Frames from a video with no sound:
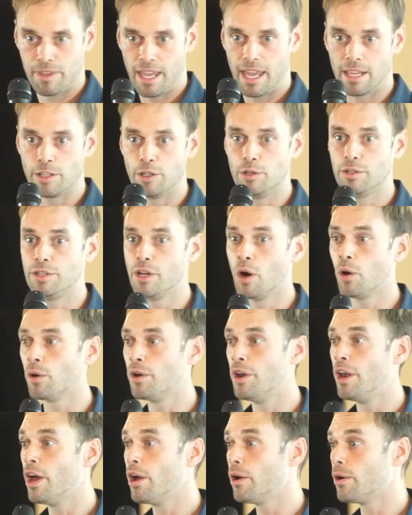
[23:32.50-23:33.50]
and you
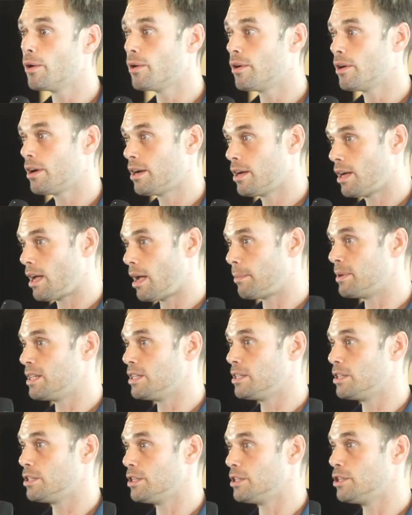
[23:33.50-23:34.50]
don't know, I
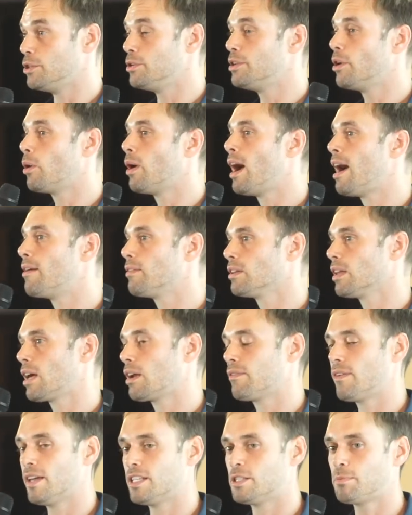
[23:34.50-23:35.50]
mean, you don't have a
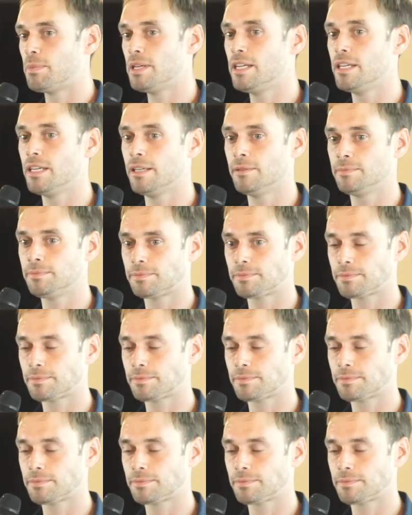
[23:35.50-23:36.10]
lot of SP,